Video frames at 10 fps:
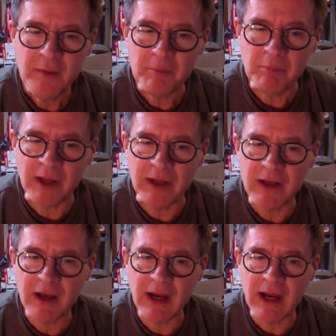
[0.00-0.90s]
but
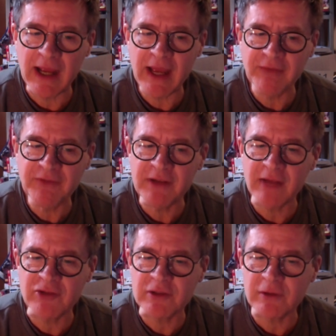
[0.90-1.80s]
I have to
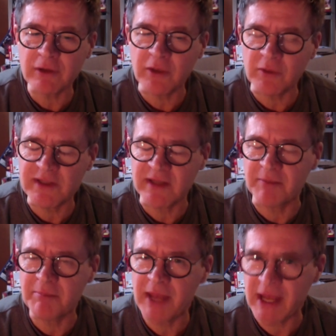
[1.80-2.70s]
not just look at what's on
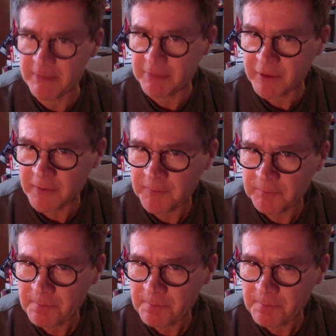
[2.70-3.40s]
the paper,